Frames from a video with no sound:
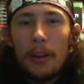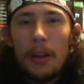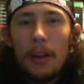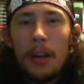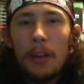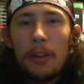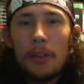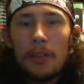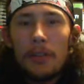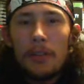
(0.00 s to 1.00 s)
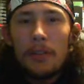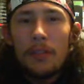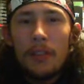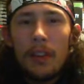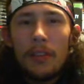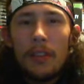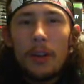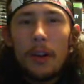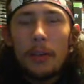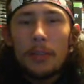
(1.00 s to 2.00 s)
A bunch of video game
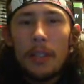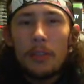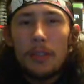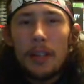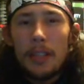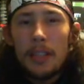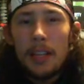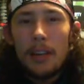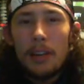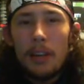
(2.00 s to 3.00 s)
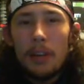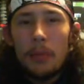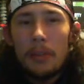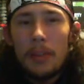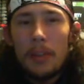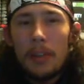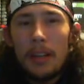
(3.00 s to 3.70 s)
soundtracks that I've accumulated,